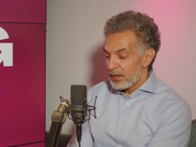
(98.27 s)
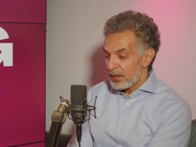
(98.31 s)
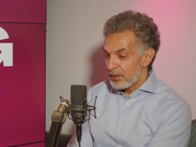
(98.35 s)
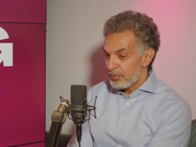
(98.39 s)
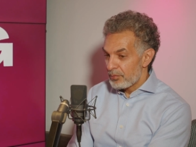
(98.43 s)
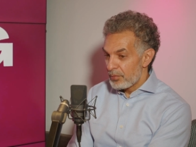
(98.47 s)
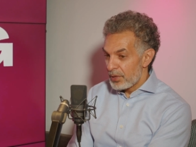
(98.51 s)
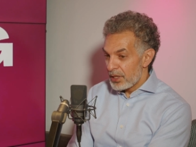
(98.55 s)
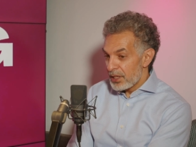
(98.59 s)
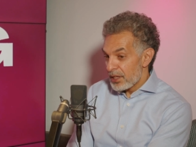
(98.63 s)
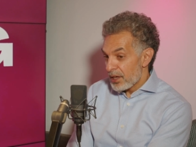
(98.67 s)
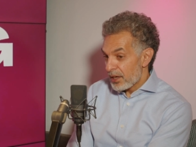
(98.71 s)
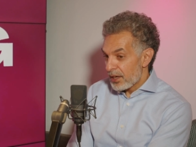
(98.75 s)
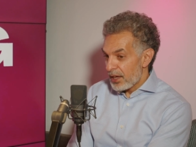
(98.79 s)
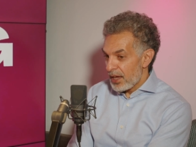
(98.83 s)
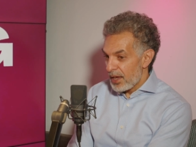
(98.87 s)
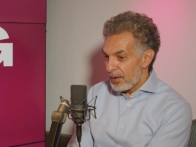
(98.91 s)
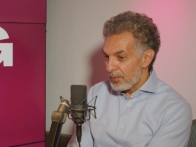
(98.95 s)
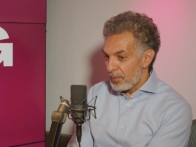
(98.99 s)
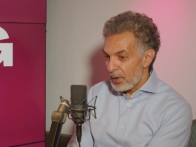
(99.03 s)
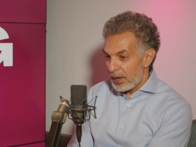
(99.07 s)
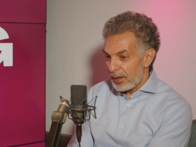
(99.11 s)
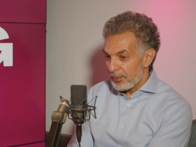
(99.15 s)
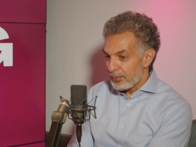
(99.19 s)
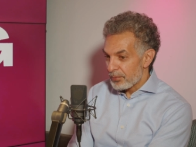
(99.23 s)
Media
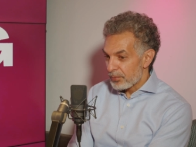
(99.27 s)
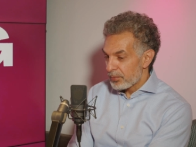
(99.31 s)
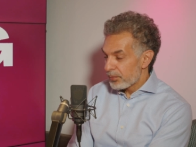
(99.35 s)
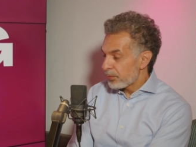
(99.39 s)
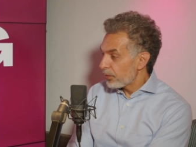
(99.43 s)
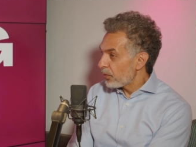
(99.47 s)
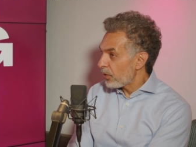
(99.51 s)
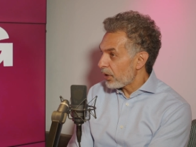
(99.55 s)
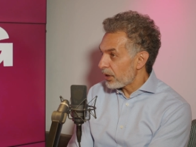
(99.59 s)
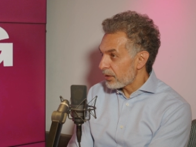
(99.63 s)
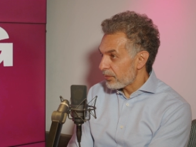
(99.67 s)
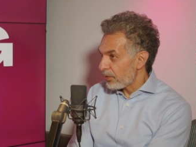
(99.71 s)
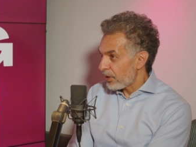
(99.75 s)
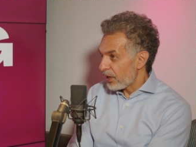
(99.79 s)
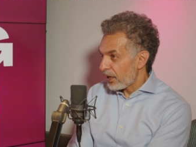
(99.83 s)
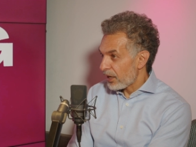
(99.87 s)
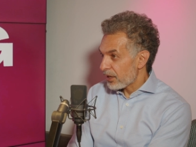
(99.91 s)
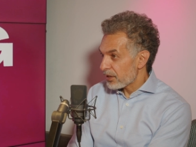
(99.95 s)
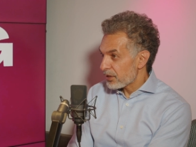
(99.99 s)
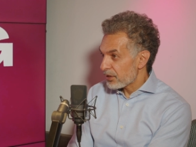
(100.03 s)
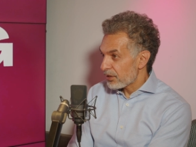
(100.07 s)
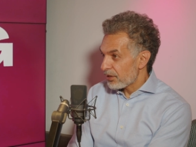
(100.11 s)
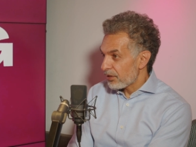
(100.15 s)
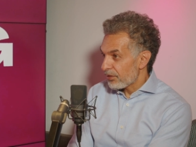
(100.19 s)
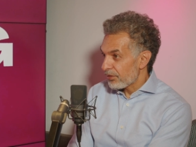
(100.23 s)
came up quite by
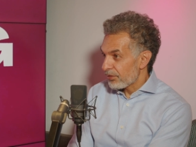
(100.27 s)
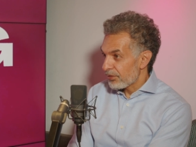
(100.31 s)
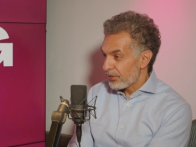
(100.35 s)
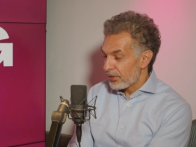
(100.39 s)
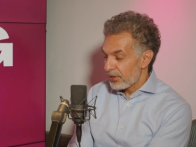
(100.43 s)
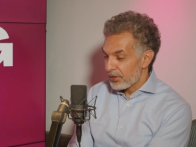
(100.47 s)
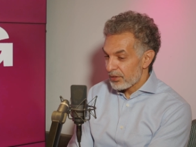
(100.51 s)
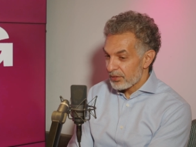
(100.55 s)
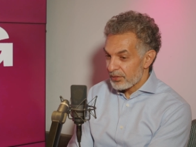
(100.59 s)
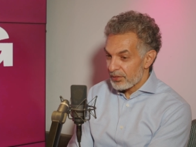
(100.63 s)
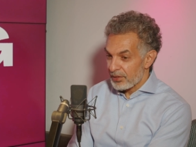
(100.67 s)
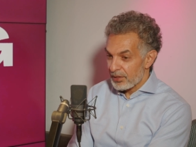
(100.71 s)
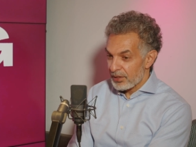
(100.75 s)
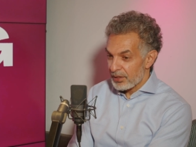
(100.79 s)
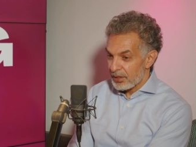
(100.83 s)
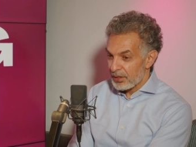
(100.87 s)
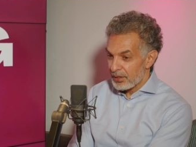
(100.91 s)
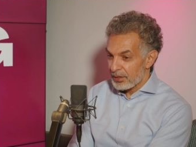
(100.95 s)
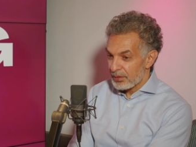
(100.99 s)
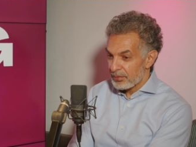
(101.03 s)
accident, and